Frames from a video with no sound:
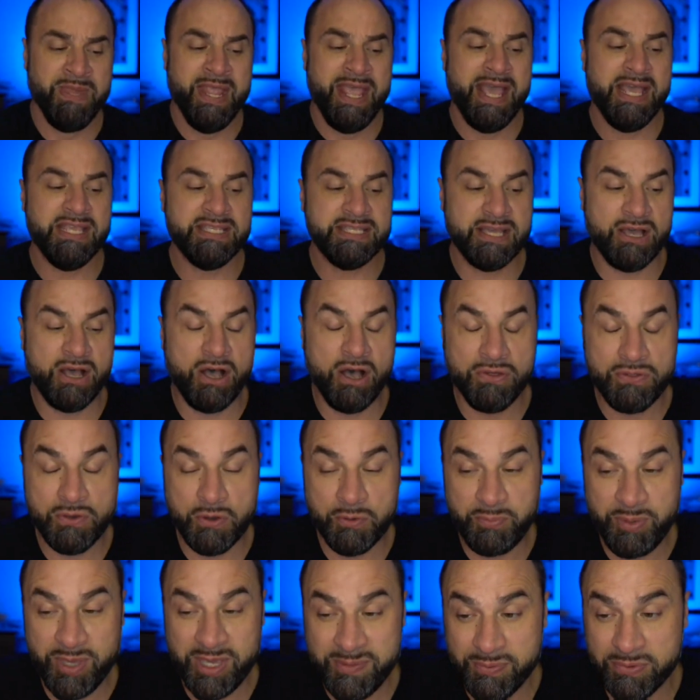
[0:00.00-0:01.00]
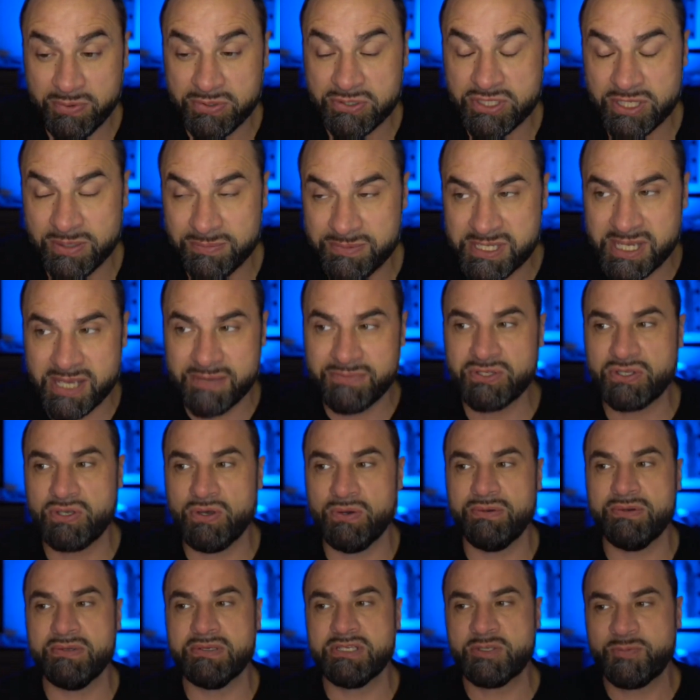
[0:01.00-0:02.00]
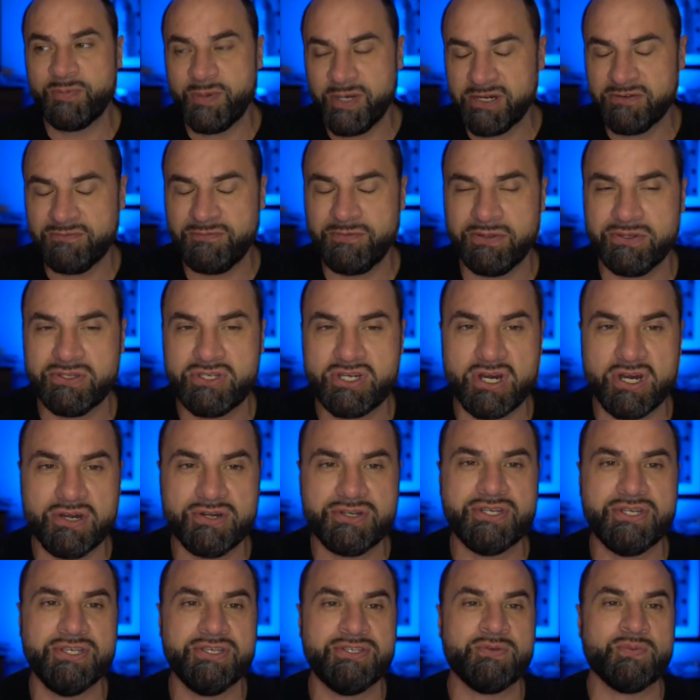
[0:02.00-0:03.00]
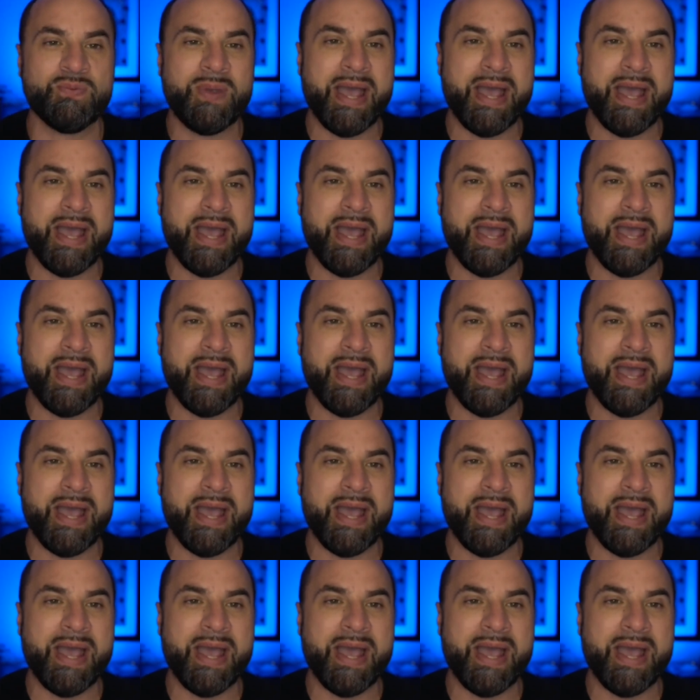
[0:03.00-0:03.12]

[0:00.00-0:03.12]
is that although people sometimes go to spirit-filled churches,